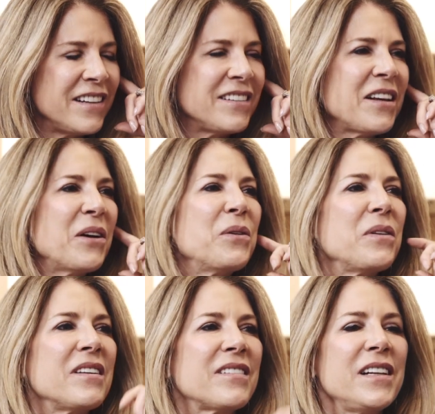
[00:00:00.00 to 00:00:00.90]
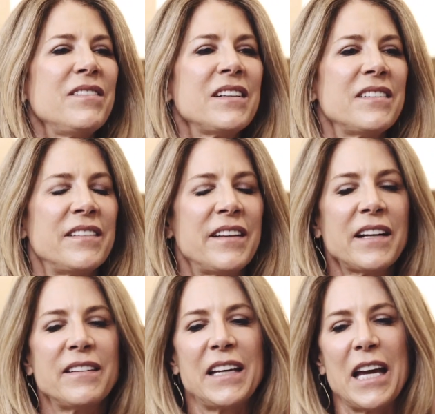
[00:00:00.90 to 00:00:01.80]
So the sleeveless and
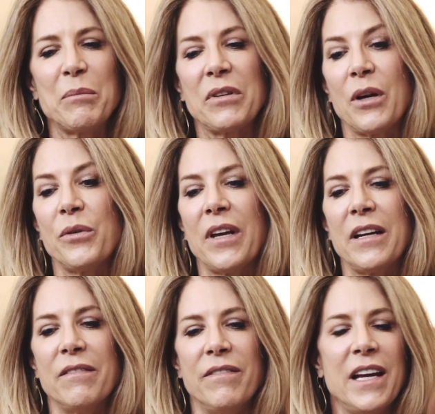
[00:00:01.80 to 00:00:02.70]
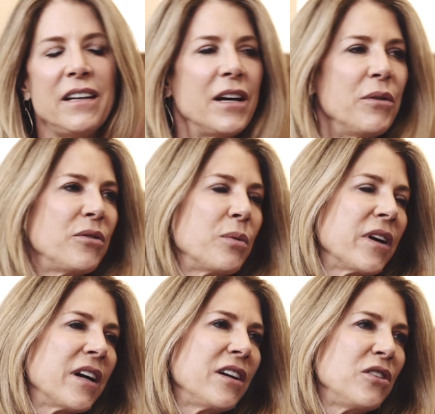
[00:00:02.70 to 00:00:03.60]
sexy came because I was at an event.
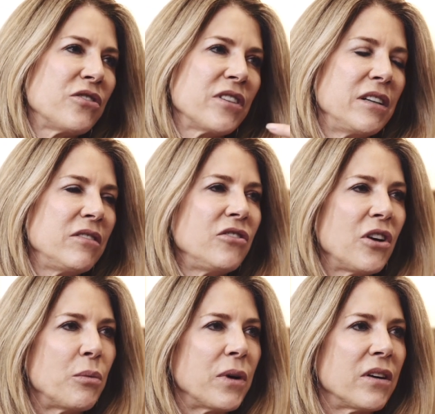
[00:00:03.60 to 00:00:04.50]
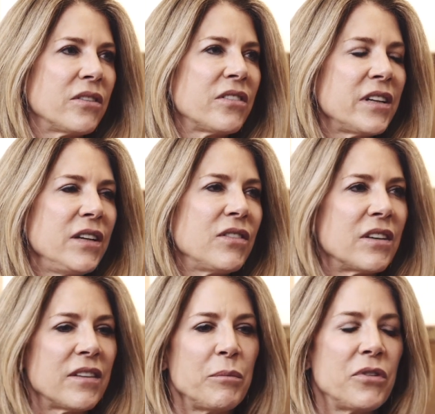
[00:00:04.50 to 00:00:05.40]
I usually don't wear sleeves
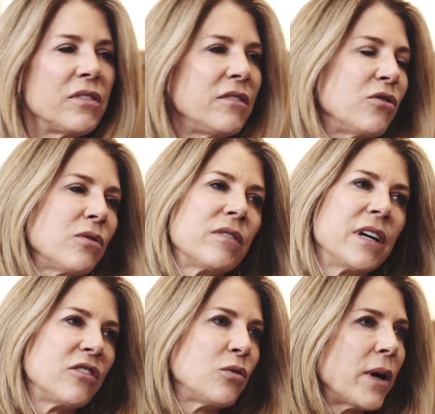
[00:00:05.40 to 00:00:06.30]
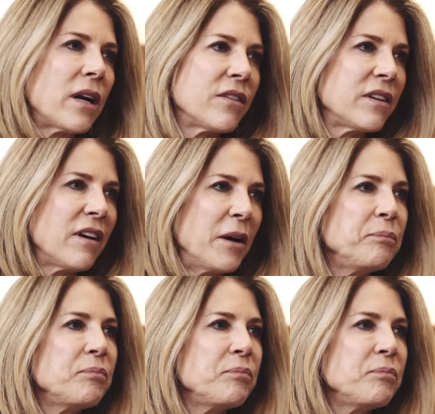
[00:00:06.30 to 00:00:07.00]
because truthfully, I sweat all the time.